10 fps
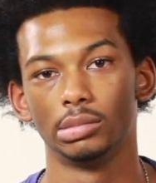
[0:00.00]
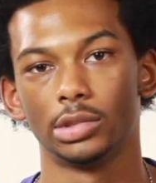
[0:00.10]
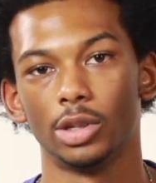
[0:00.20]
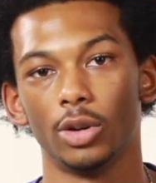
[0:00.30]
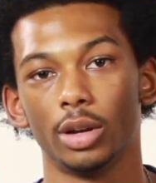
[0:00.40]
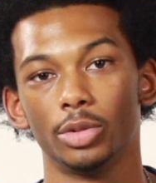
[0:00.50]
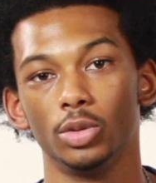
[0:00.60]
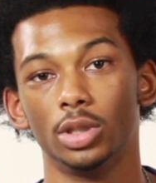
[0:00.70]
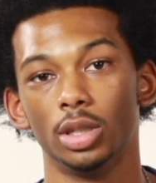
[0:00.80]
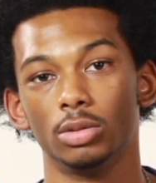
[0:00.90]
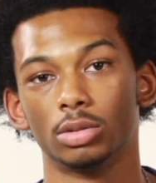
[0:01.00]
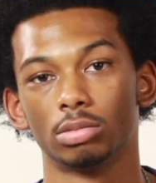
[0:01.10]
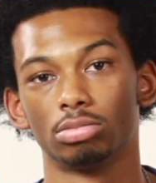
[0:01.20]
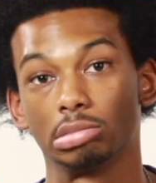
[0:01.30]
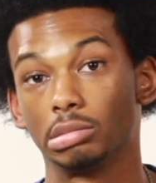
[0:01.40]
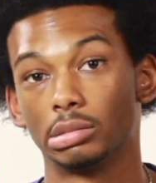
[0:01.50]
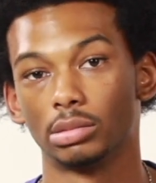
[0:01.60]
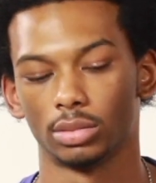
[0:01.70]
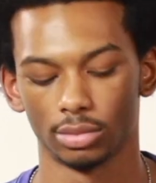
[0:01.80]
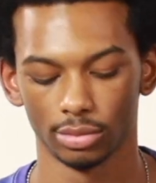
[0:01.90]
Don't come too close.
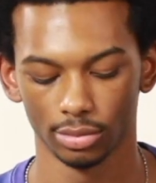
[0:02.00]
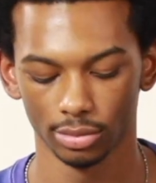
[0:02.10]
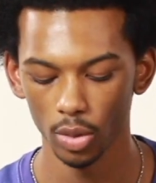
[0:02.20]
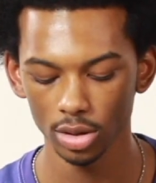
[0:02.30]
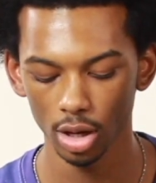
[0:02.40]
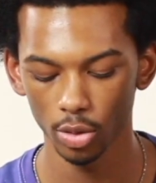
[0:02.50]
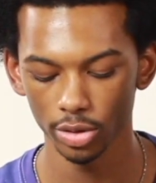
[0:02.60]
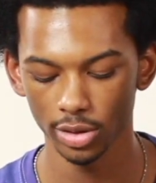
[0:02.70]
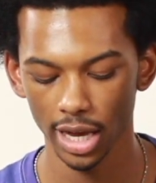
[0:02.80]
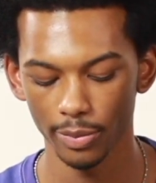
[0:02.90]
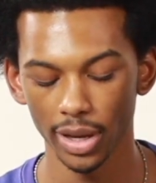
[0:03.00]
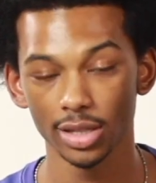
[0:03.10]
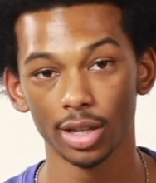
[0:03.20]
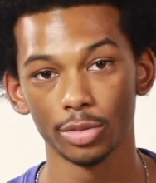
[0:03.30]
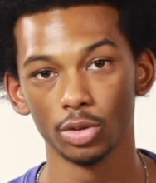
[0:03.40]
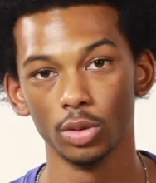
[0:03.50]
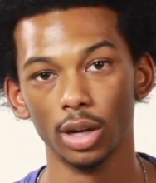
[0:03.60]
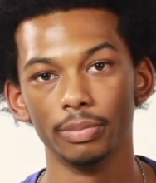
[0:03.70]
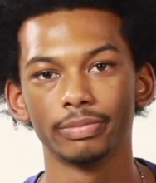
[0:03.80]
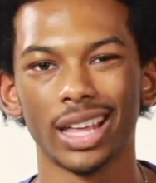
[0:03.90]
What song would you say best sums you
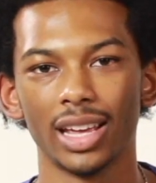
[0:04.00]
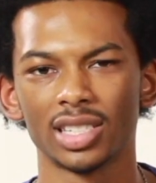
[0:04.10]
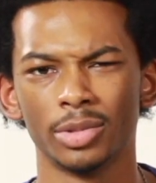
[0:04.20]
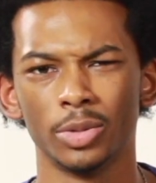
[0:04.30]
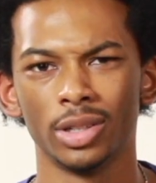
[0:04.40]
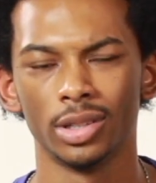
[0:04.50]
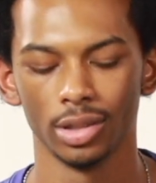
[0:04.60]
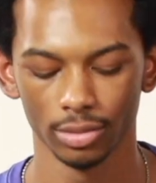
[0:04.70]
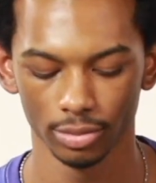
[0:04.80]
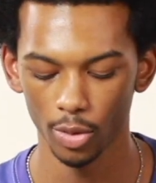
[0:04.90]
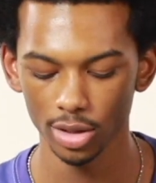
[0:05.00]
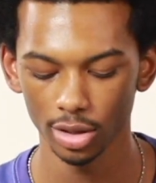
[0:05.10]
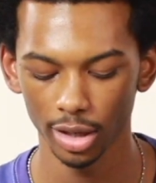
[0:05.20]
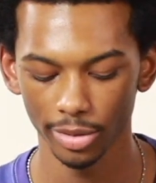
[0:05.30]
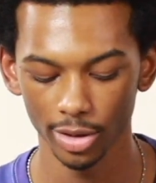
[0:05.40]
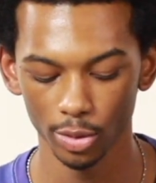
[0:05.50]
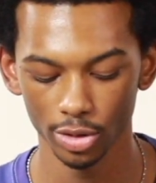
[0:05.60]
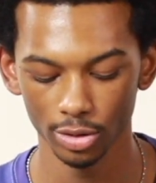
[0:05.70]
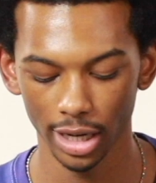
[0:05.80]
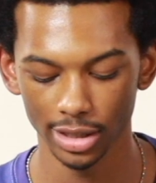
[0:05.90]
up? Handsome and wealthy. What celebrity would
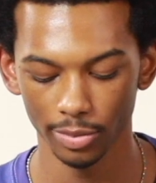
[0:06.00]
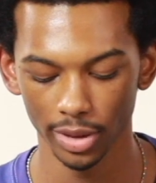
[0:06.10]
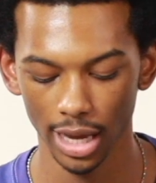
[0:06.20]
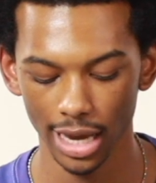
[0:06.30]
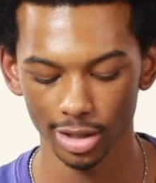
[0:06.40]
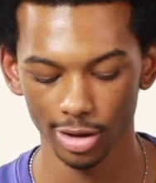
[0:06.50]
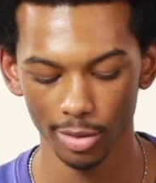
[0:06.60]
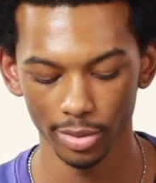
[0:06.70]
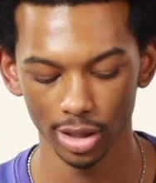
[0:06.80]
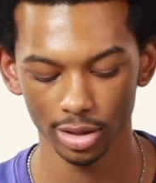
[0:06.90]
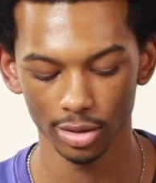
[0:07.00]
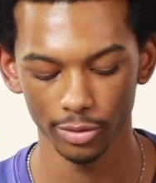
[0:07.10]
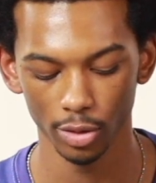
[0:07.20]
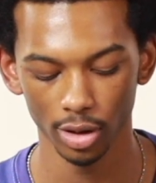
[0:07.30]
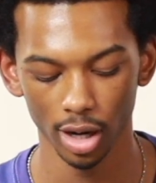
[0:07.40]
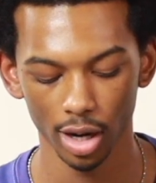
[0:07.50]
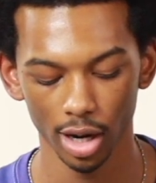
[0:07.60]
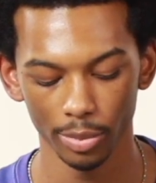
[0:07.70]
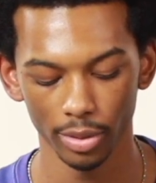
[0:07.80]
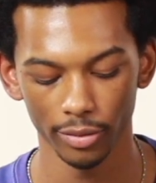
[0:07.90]
you like to meet at Starbucks for a
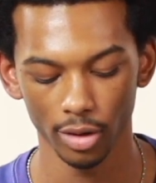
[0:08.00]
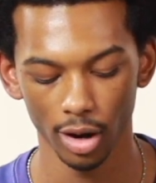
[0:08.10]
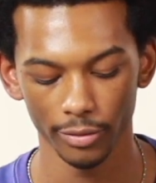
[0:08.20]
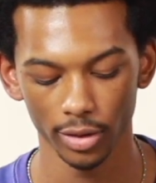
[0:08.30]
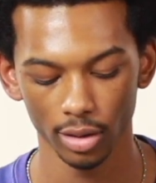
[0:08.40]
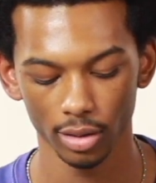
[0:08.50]
cup of coffee?